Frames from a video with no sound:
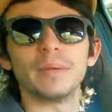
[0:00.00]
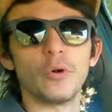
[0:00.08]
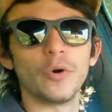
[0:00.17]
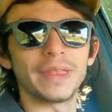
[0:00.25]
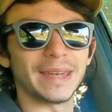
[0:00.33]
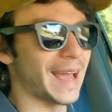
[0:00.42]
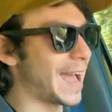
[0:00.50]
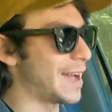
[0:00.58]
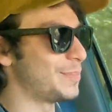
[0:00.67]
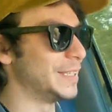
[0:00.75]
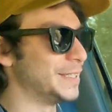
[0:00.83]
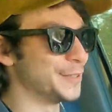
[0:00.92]
more than
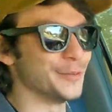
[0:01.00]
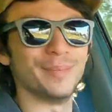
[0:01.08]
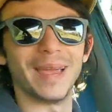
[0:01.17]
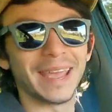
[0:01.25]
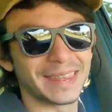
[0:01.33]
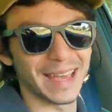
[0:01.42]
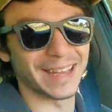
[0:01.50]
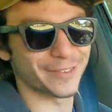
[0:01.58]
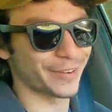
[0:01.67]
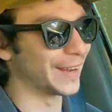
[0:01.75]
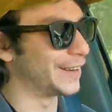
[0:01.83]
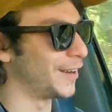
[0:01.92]
happy to make
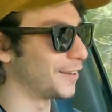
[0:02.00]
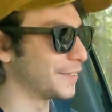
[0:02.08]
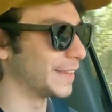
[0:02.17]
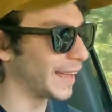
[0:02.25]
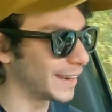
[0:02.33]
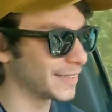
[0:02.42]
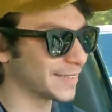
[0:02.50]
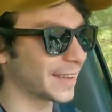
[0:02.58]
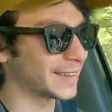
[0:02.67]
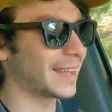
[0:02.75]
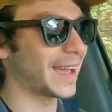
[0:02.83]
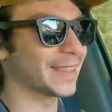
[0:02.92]
that trade-off, and that is
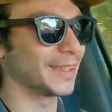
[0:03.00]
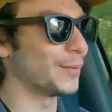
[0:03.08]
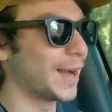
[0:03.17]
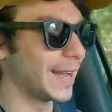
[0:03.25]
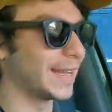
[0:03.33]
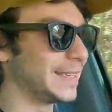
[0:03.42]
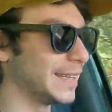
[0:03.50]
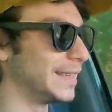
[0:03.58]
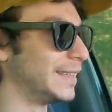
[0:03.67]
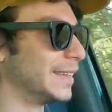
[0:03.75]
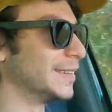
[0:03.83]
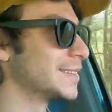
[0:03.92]
exactly why I
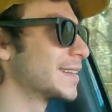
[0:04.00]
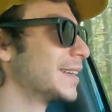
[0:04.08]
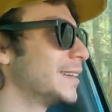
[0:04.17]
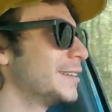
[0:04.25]
did this.